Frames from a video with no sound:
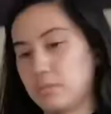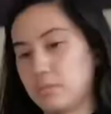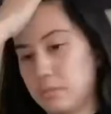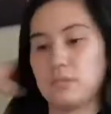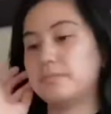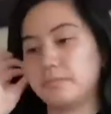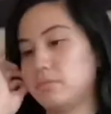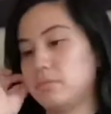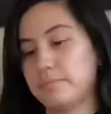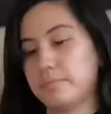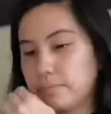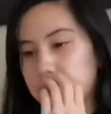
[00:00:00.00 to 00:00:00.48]

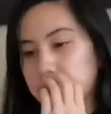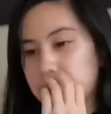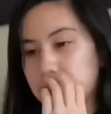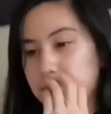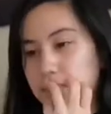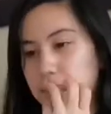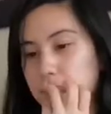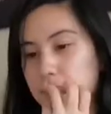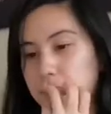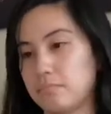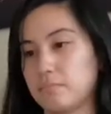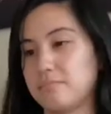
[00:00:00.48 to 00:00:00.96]

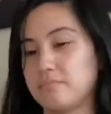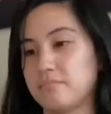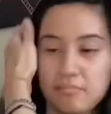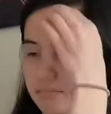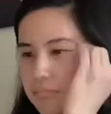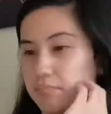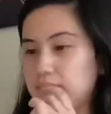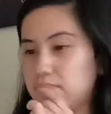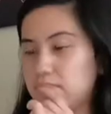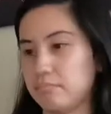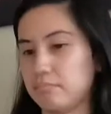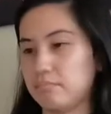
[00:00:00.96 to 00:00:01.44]

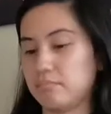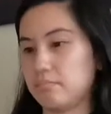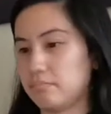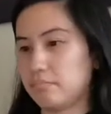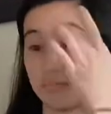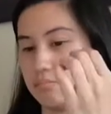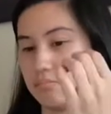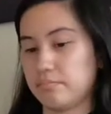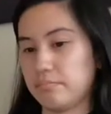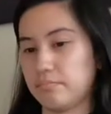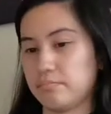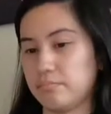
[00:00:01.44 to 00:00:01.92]

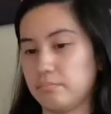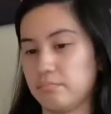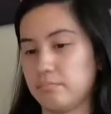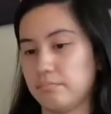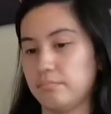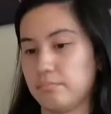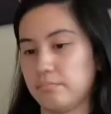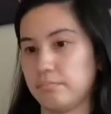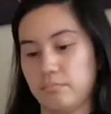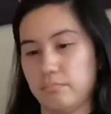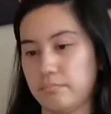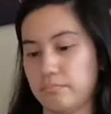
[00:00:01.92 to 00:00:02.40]

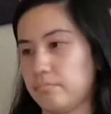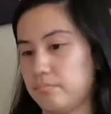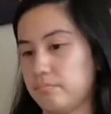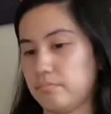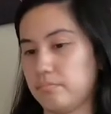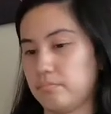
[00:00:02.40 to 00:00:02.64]
Nobody speaks.